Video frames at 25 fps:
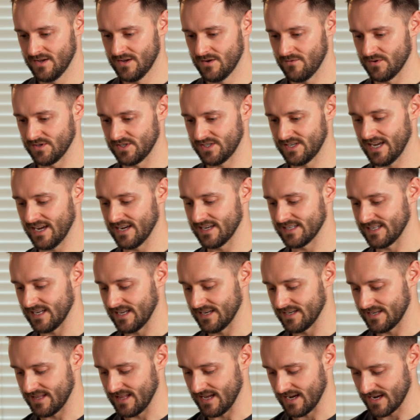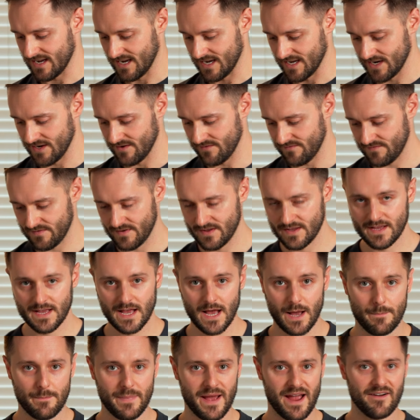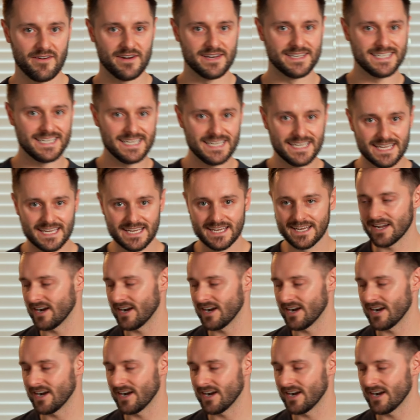which takes it into that kind of aperitif